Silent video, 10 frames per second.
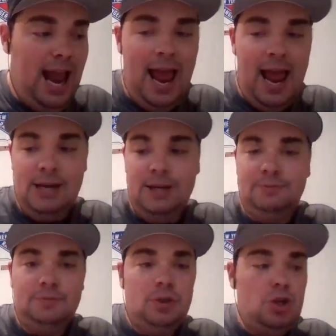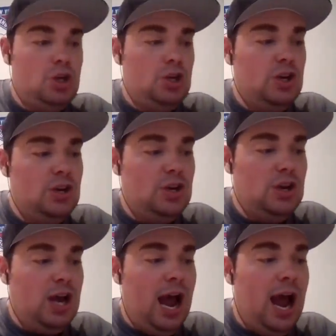And
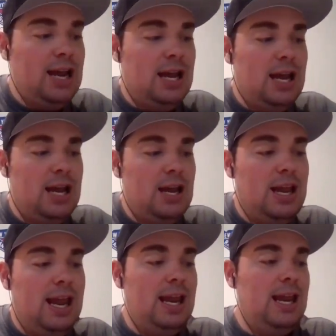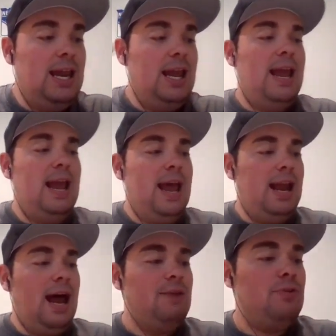I
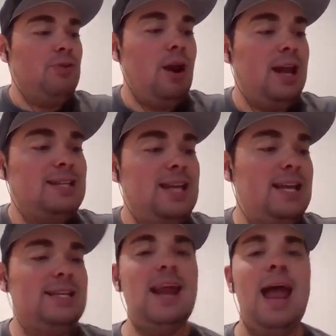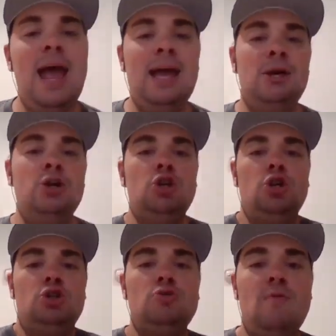thought I'd take today
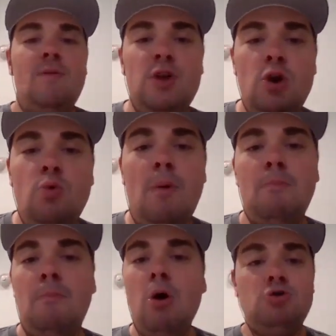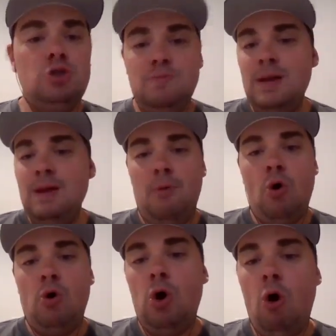to review what most
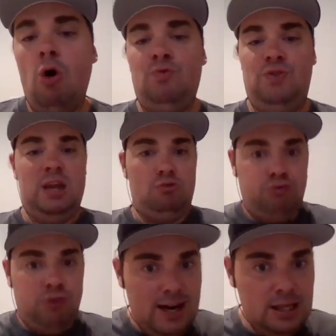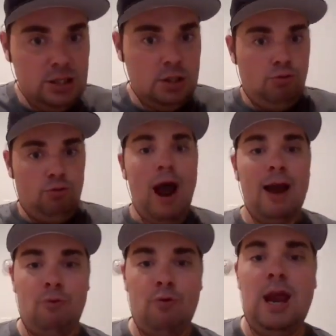people call the greatest
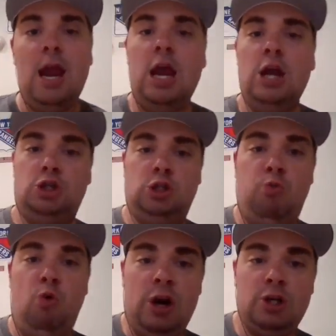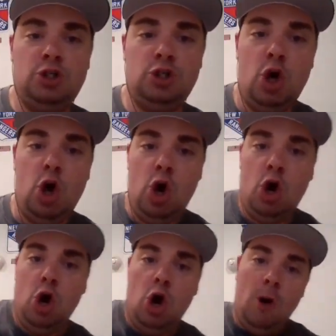rivalry in sports.
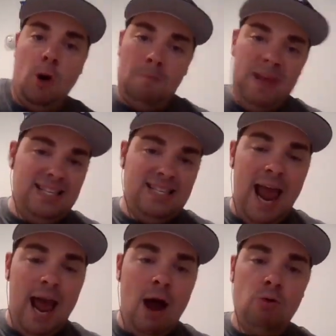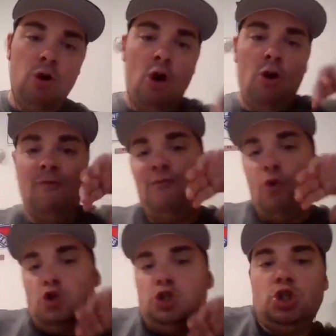Beantown
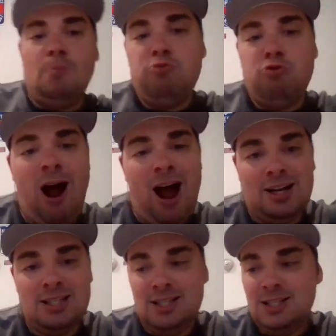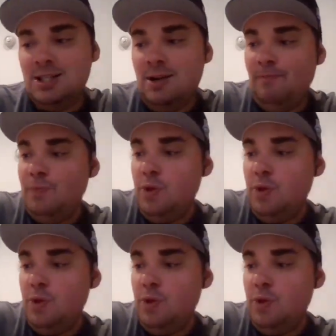versus the Bronx.